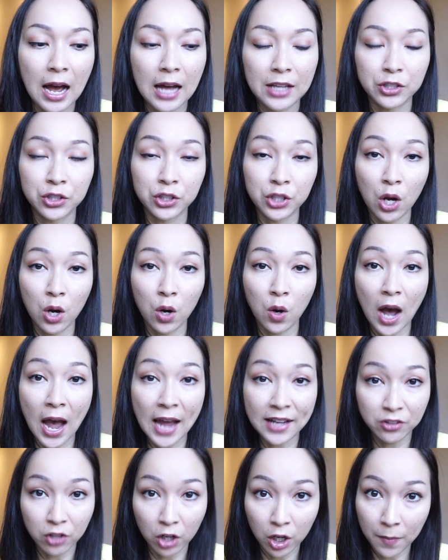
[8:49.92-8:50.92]
So
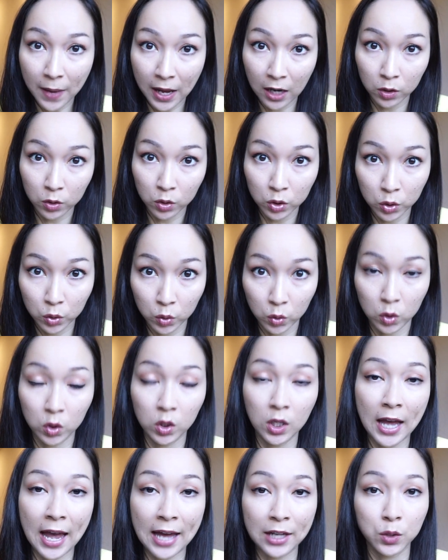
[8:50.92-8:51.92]
I started medical
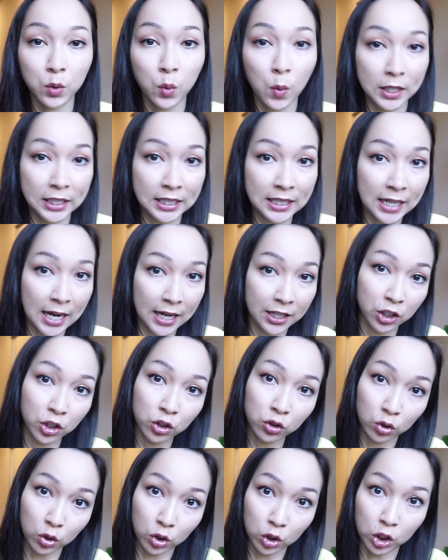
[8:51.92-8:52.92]
school at 29
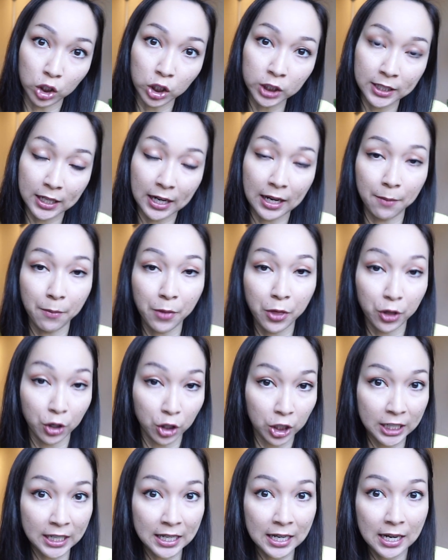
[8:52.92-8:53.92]
years old. I'm
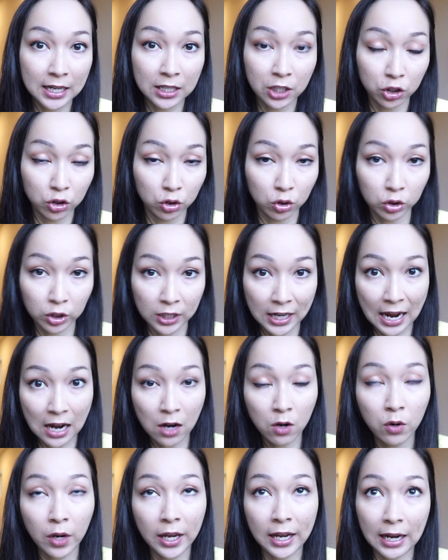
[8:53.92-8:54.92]
30 years old
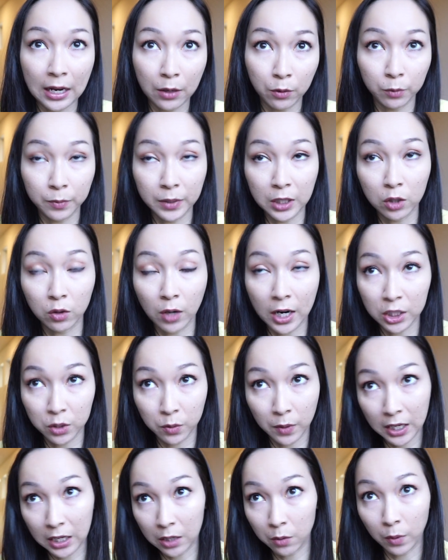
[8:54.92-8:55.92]
now, and I will be
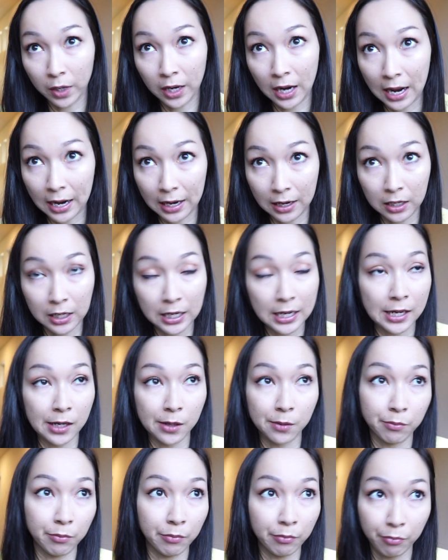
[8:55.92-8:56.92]
graduated when I
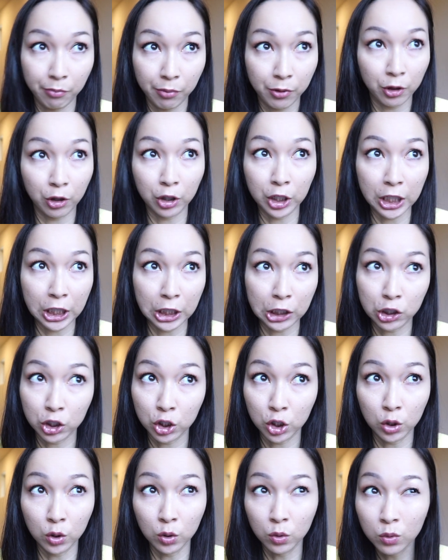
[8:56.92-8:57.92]
am
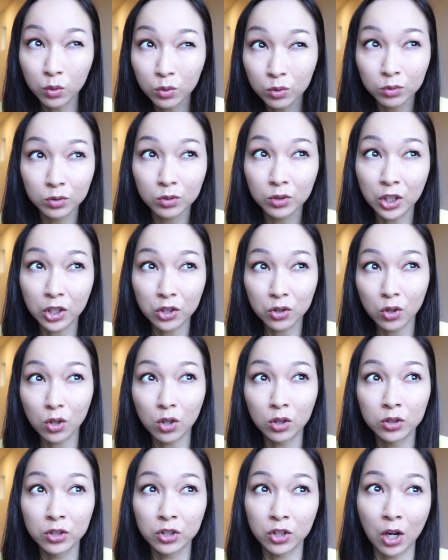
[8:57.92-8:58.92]
32 years
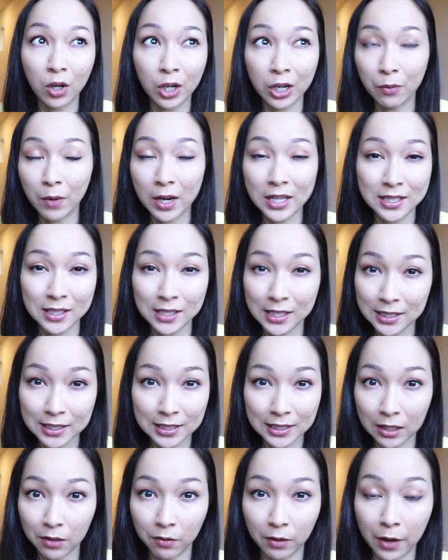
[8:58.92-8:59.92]
old, starting
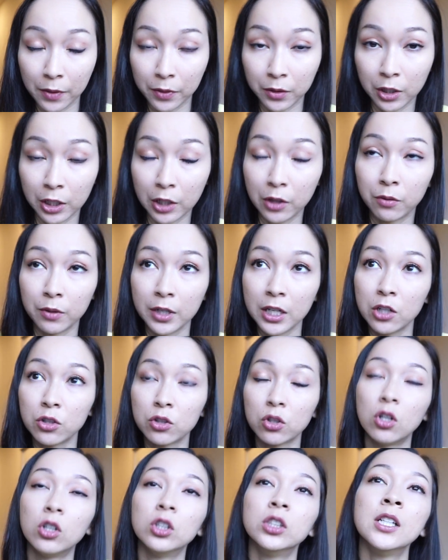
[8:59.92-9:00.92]
residency around 33
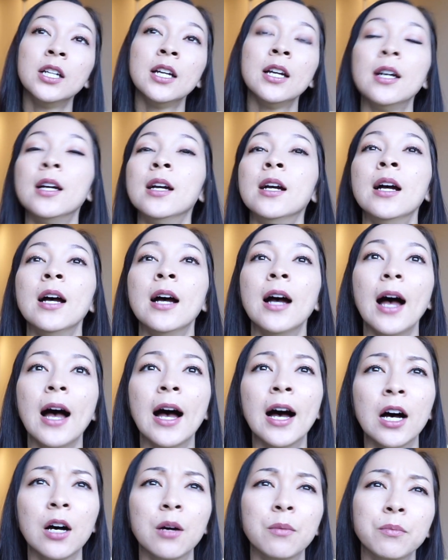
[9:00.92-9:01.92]
years old.
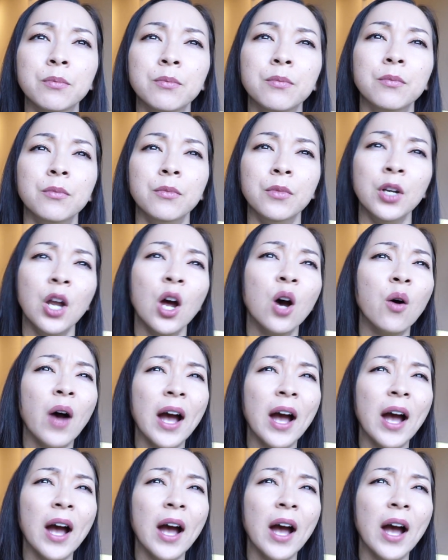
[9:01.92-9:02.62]
Um, no,